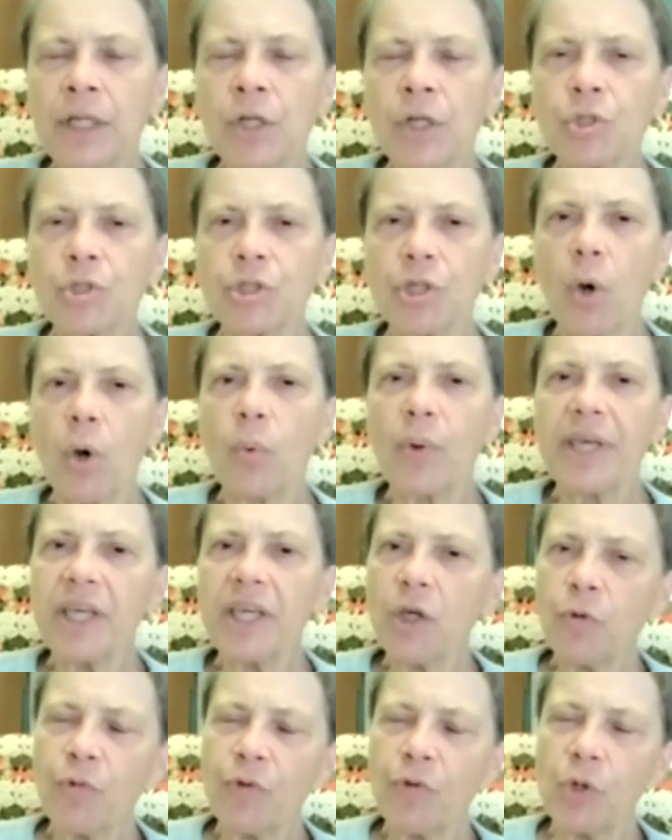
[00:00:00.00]
So
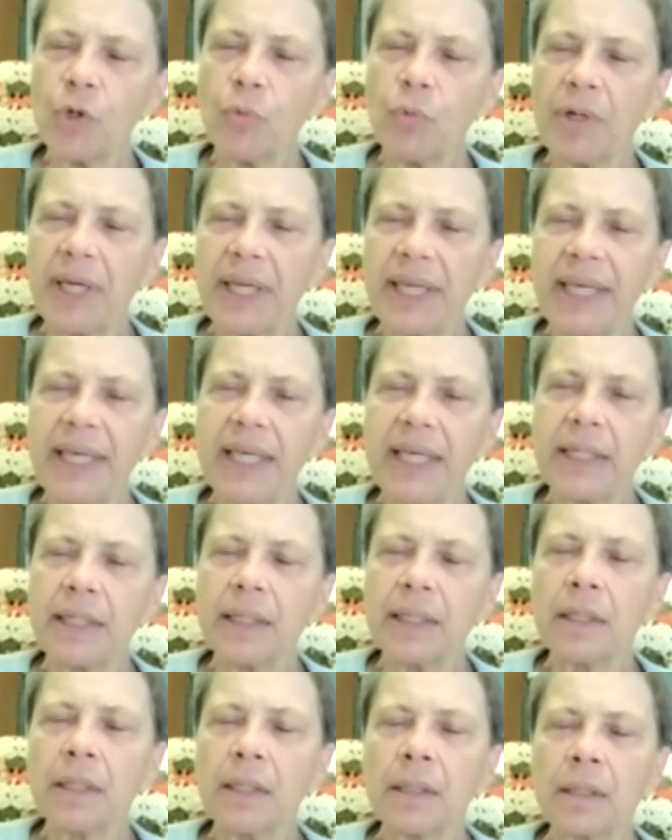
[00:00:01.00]
if you need
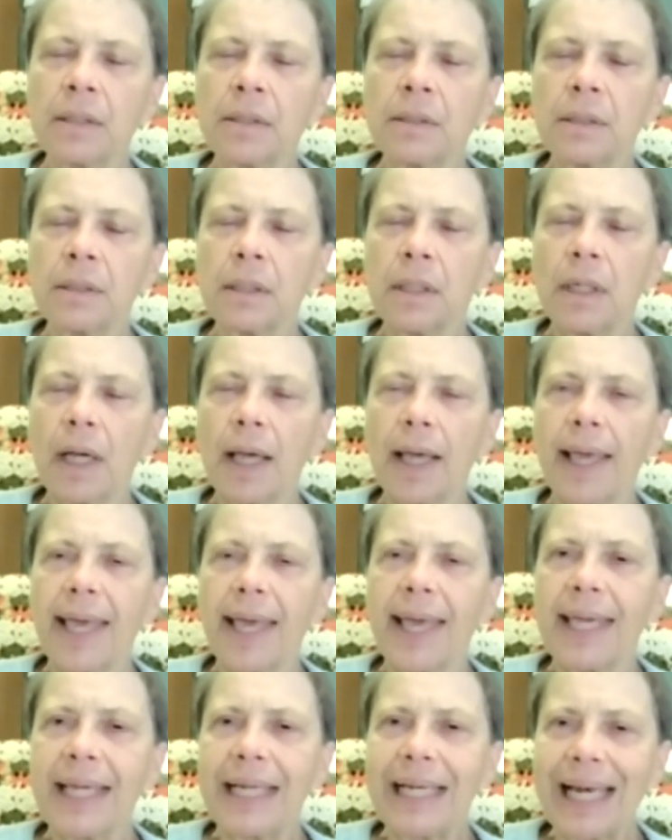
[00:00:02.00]

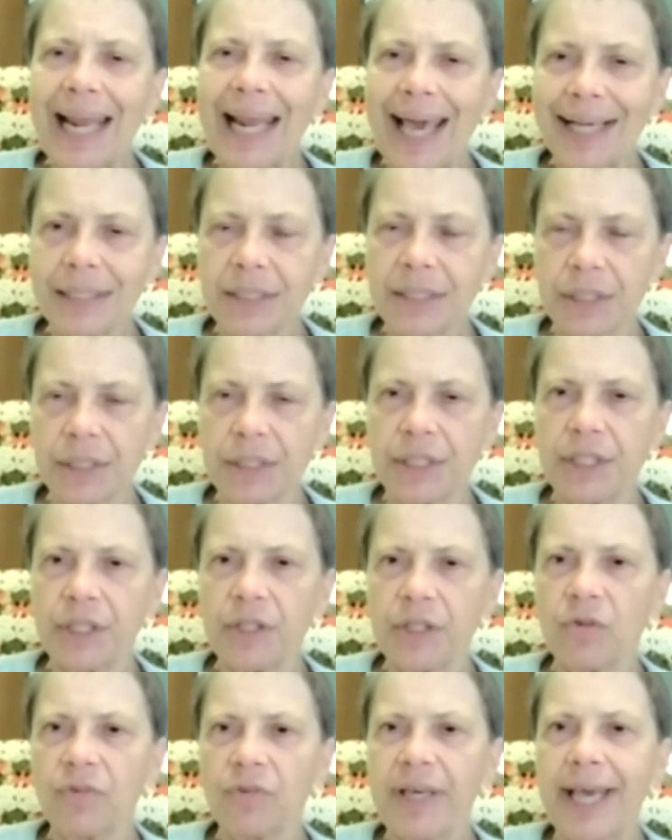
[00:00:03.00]
a
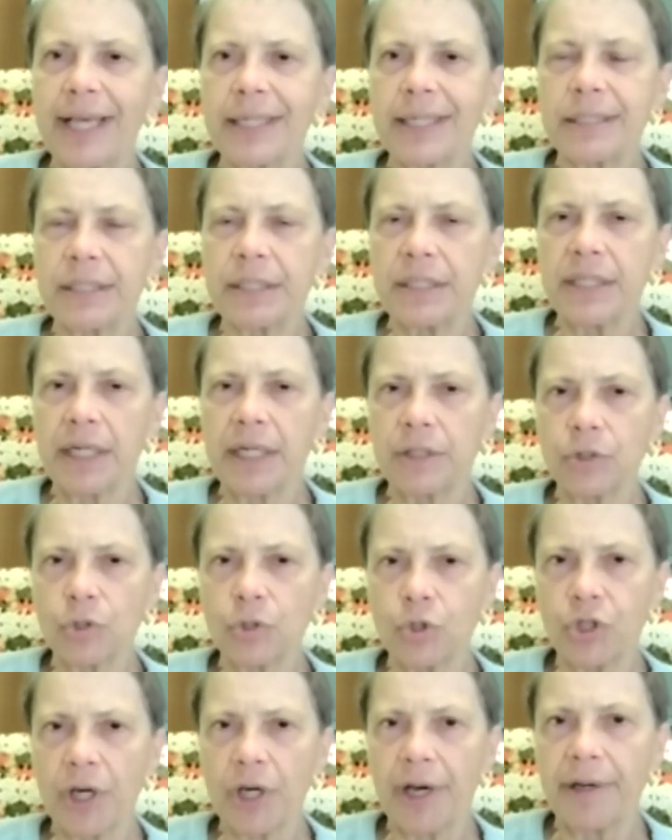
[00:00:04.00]
laxative as a young
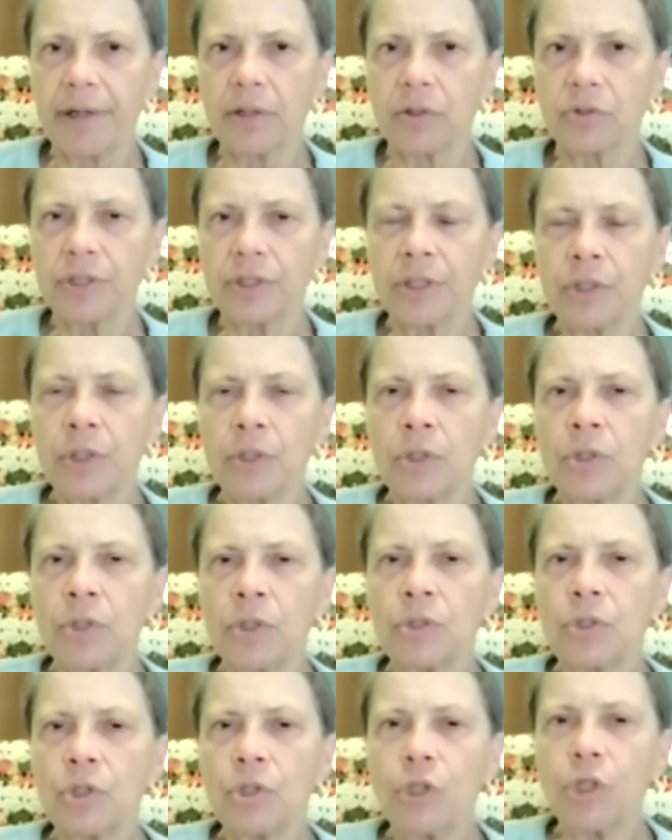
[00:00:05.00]
child,
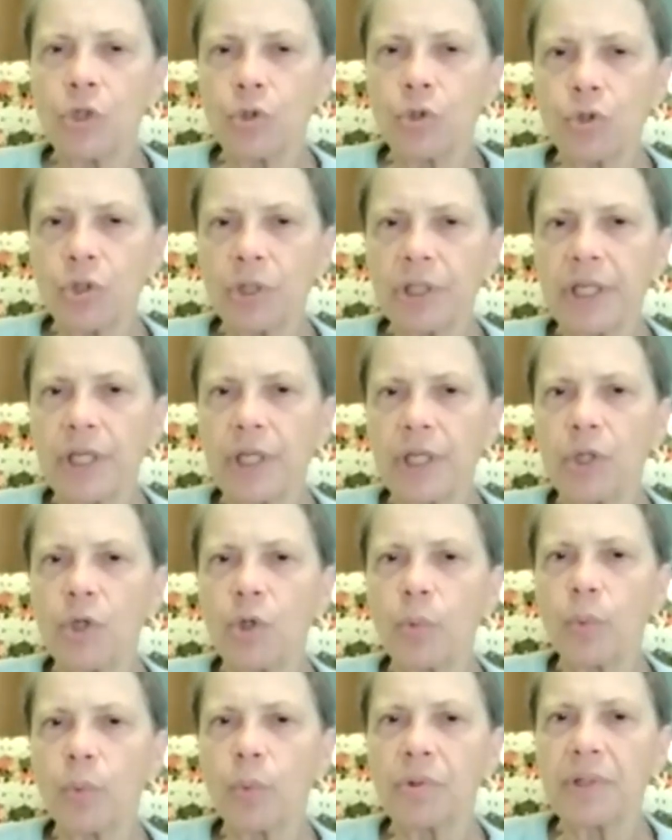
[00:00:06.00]
usually
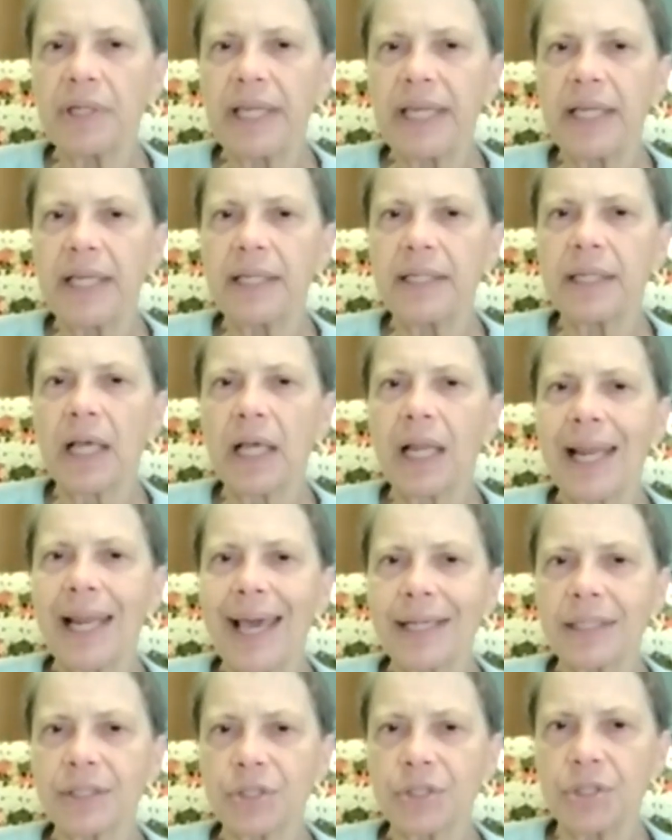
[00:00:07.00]
you will need
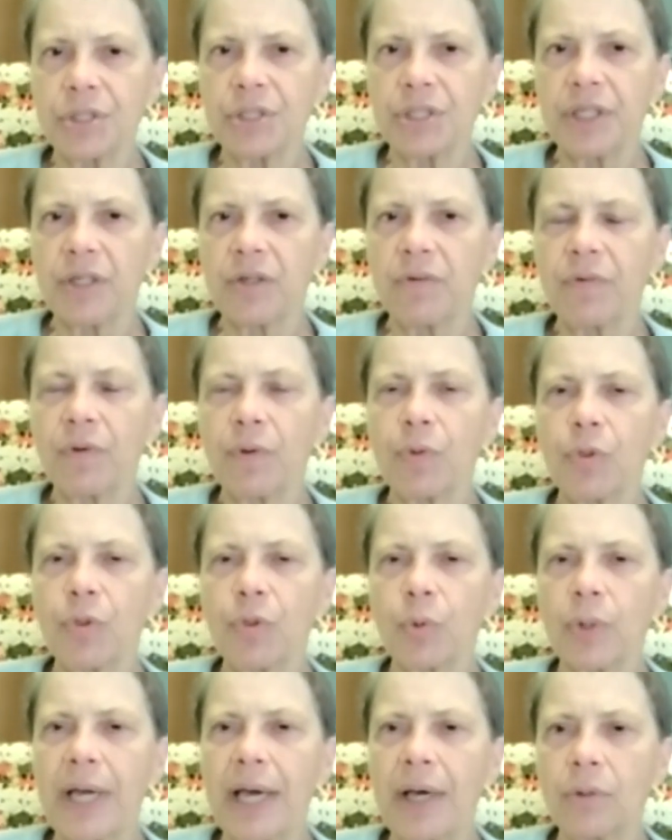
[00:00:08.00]
laxative
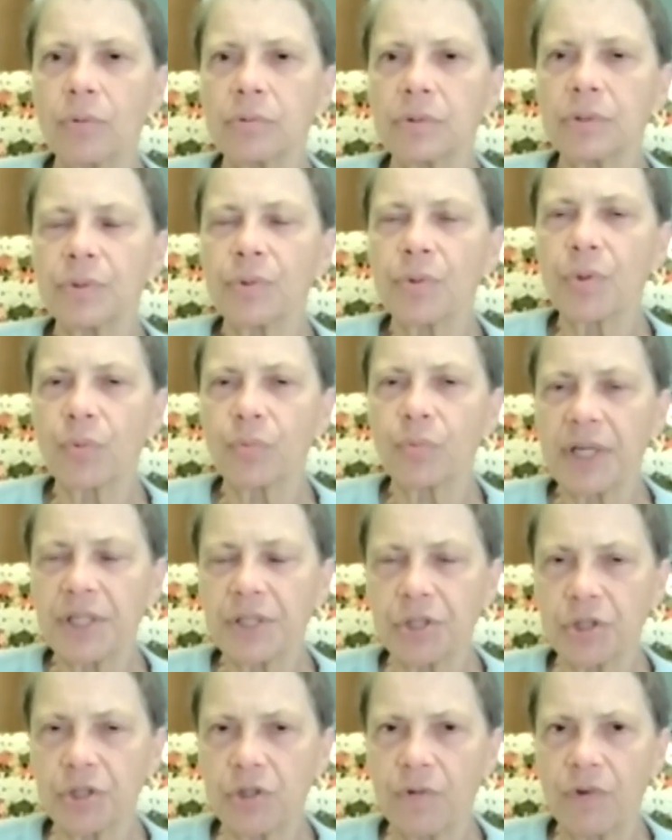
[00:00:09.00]
throughout the
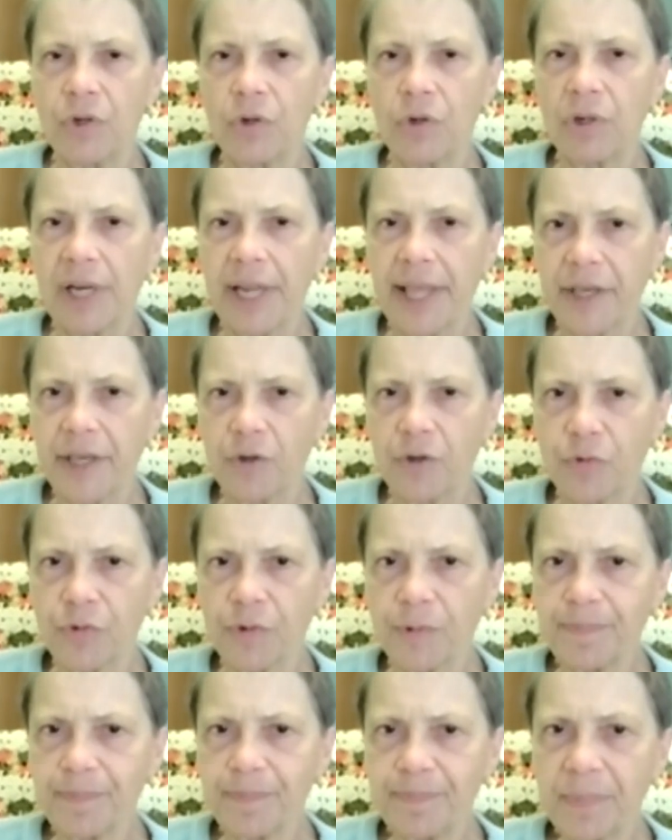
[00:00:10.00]
rest of your life.